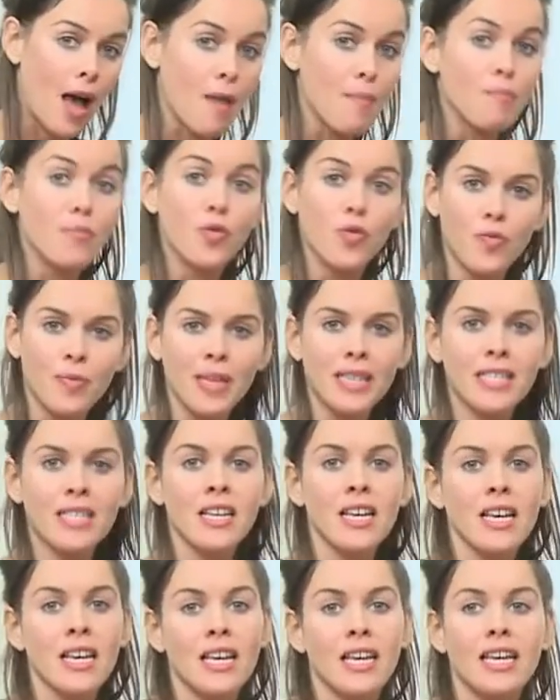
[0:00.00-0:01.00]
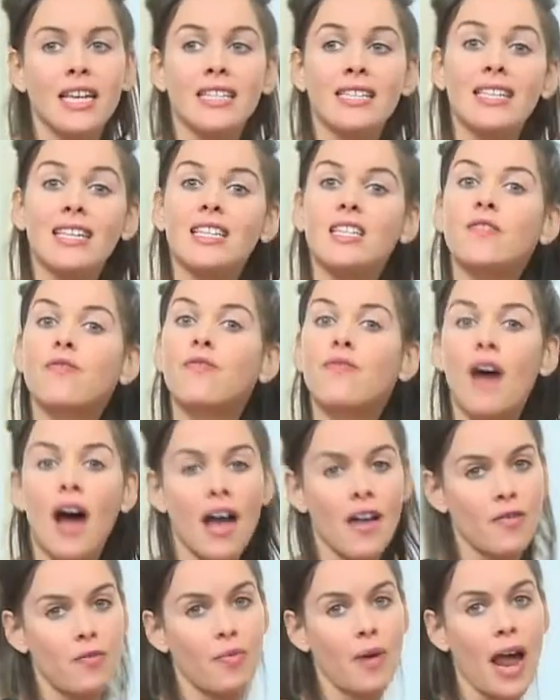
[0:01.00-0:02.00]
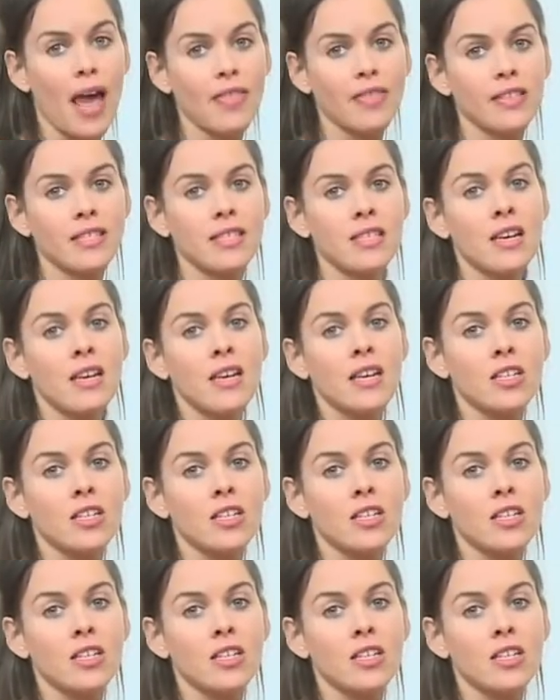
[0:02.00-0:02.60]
movements is 5 breaths.